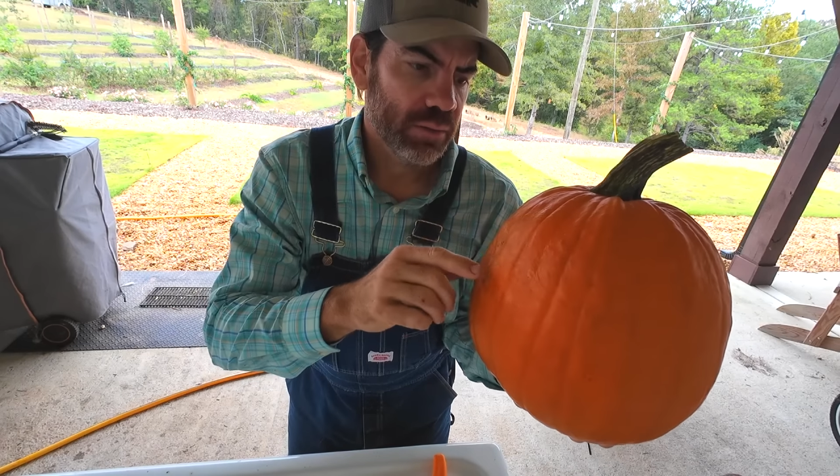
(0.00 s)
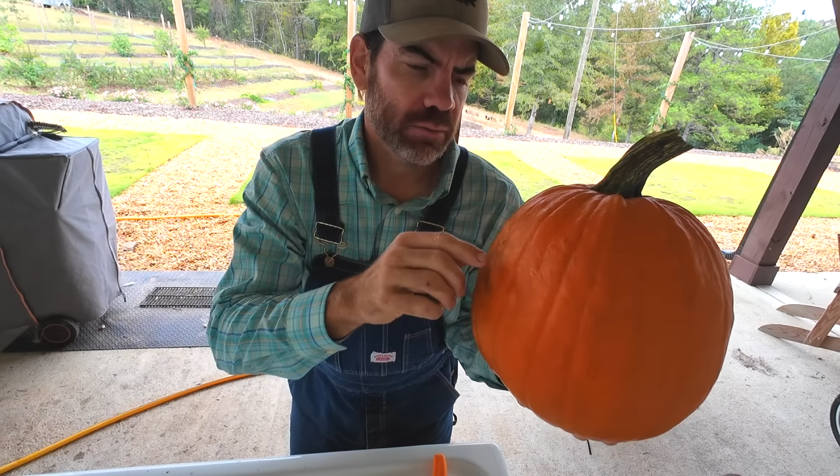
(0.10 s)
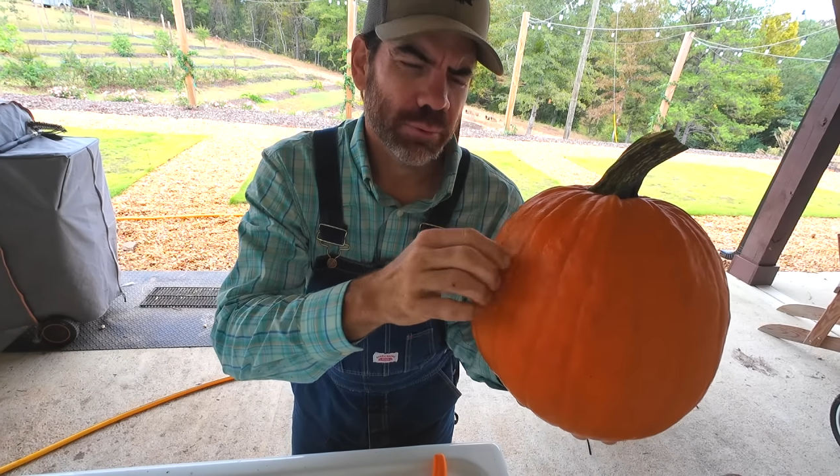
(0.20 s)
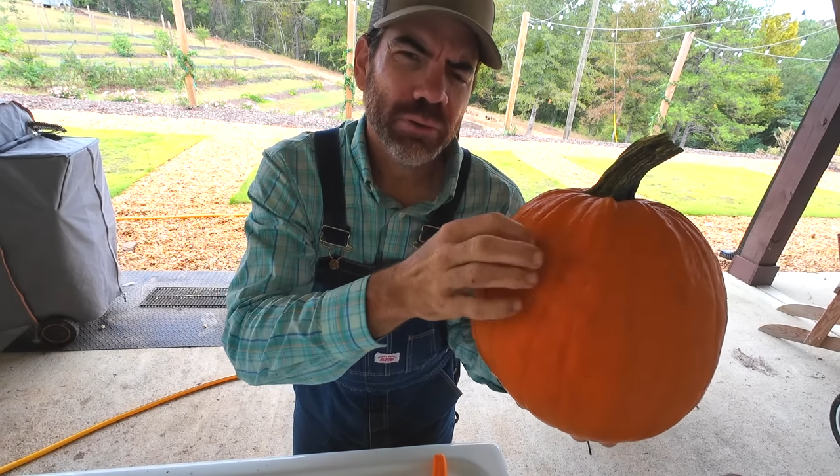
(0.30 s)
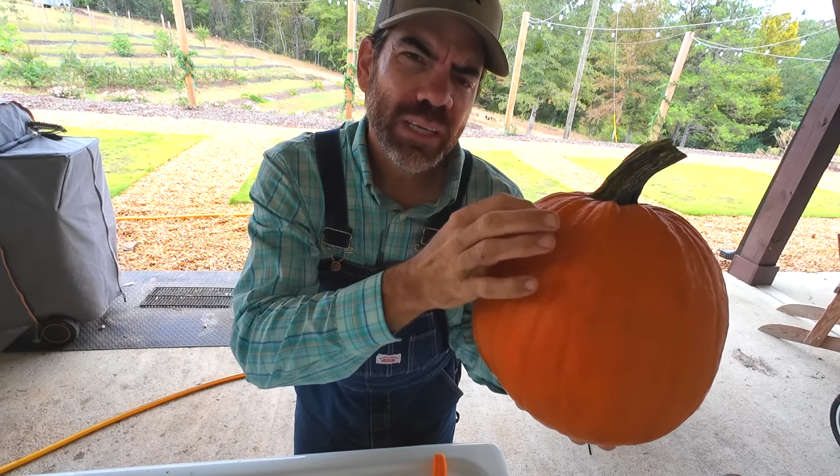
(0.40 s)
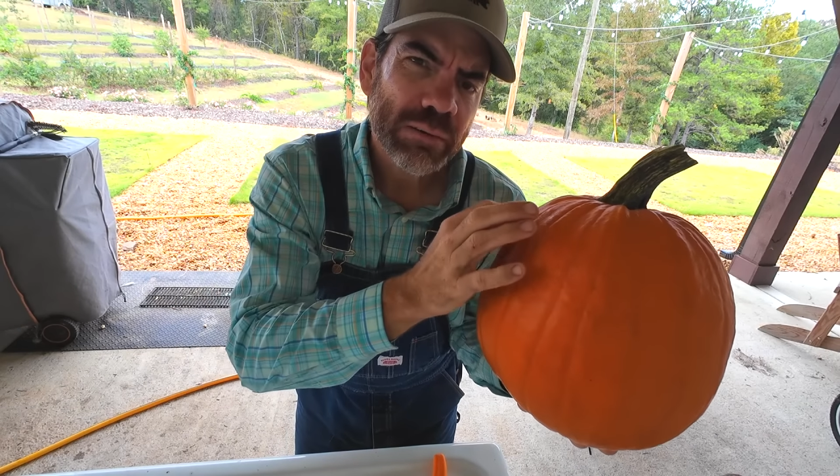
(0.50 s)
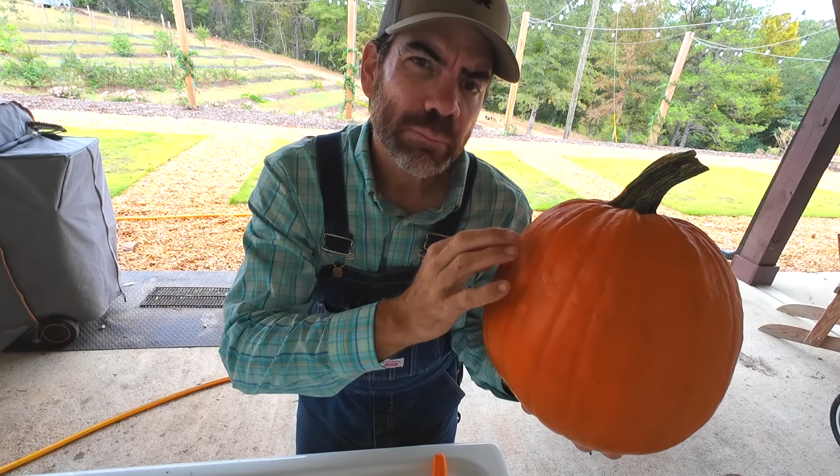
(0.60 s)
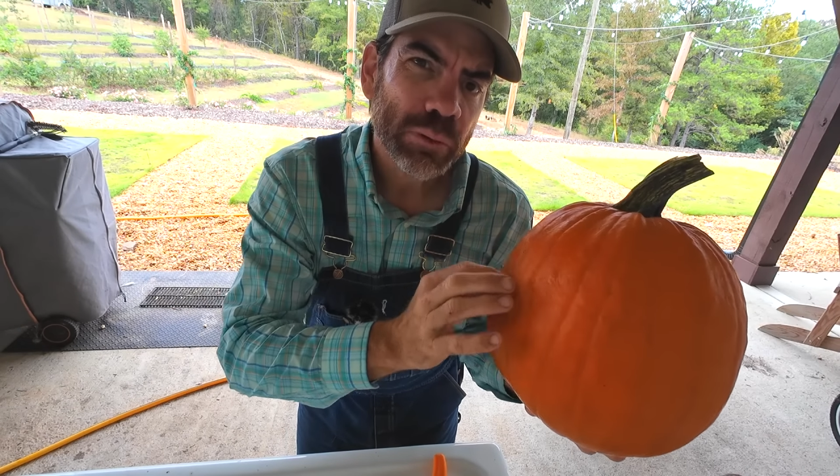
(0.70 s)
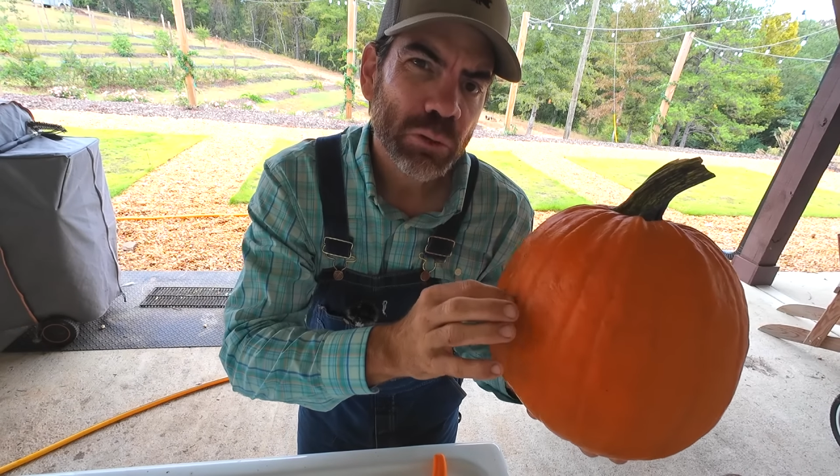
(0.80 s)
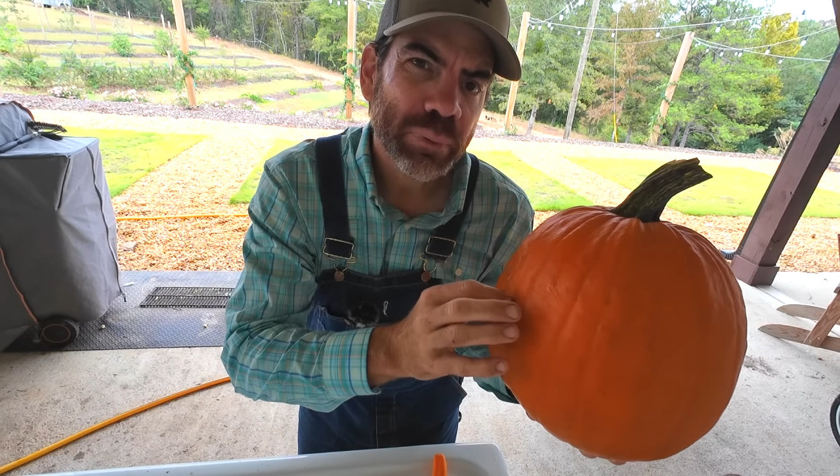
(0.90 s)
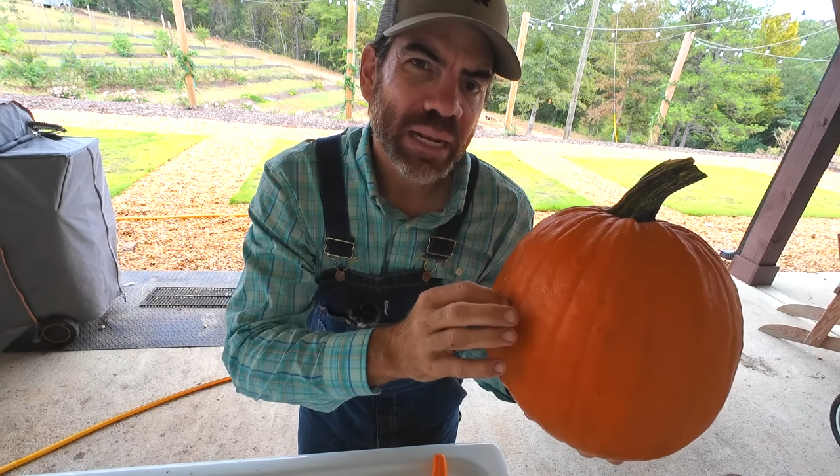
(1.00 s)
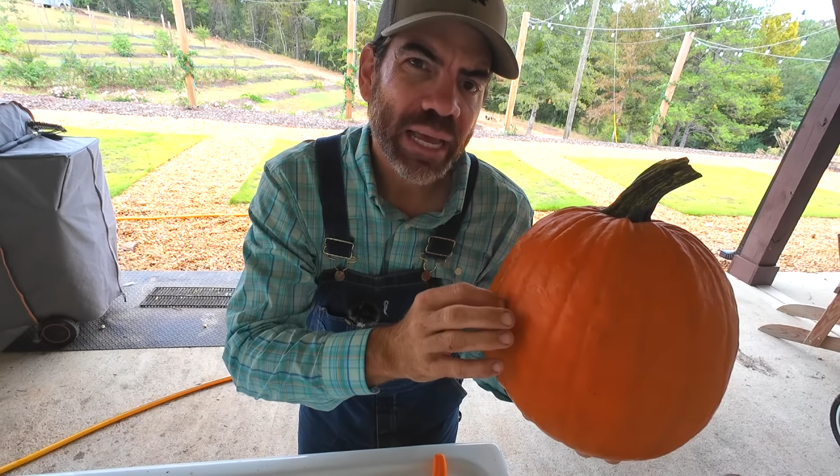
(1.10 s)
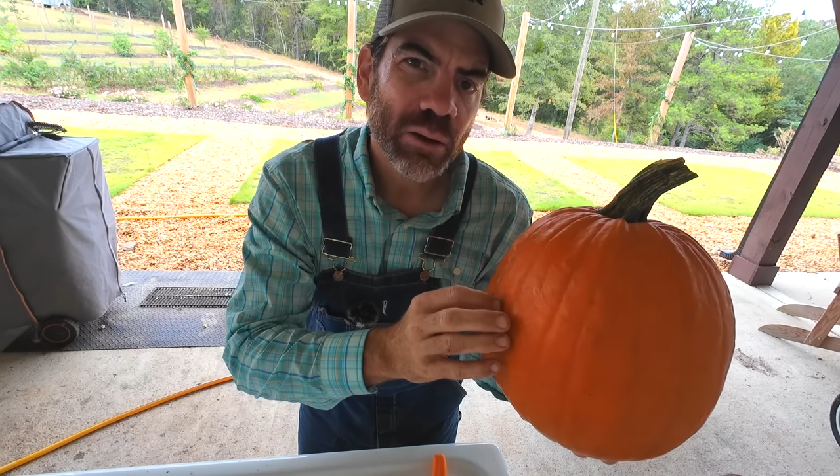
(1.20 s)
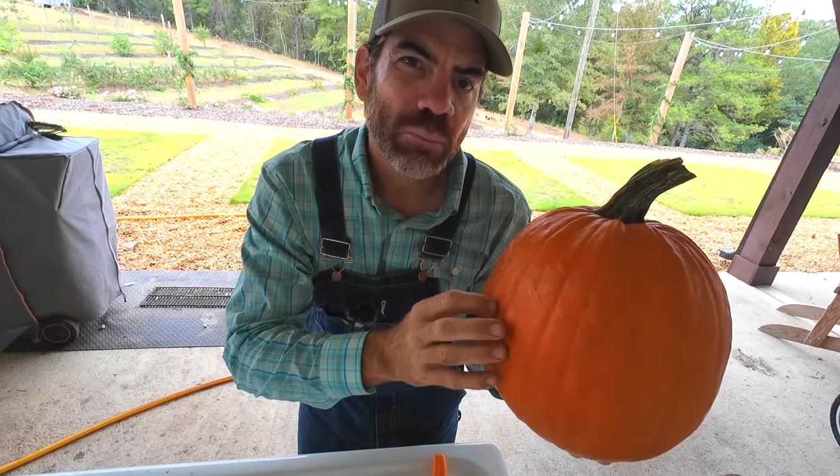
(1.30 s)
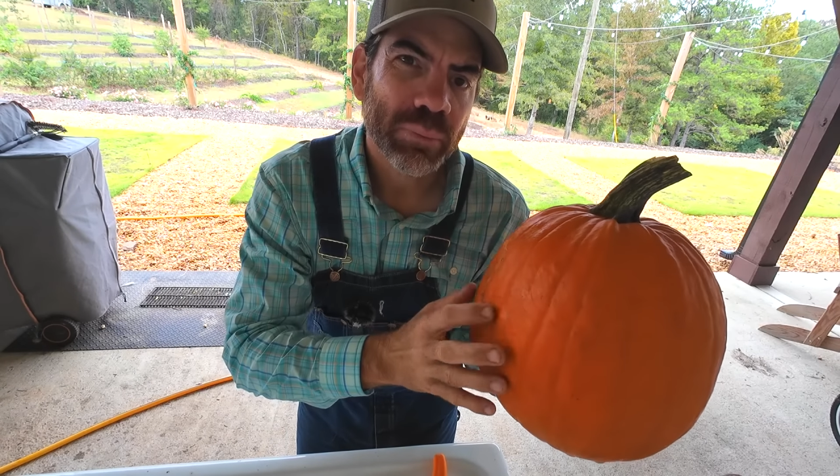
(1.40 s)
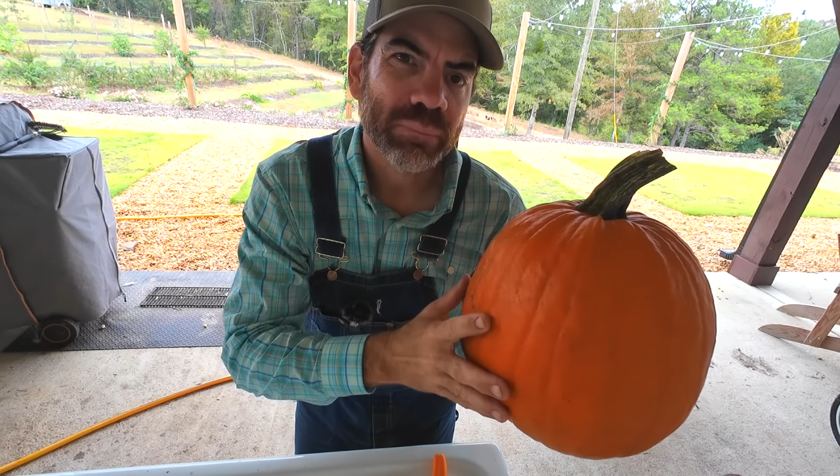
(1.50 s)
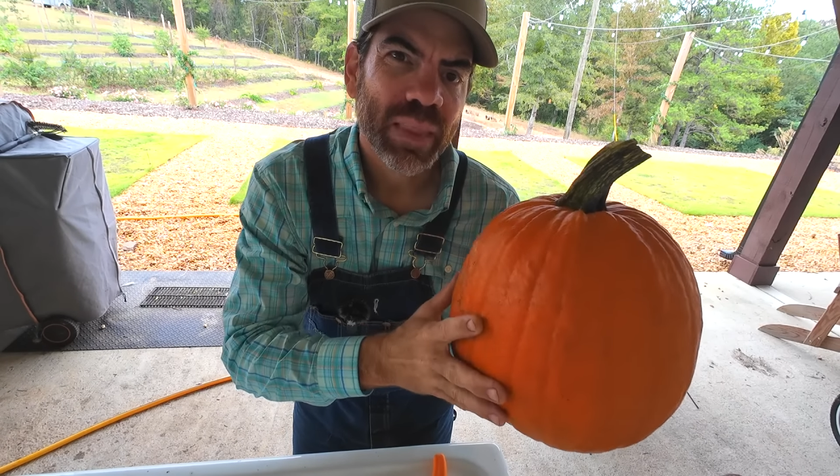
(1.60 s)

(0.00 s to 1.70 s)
So we're gonna give them a little bit of help,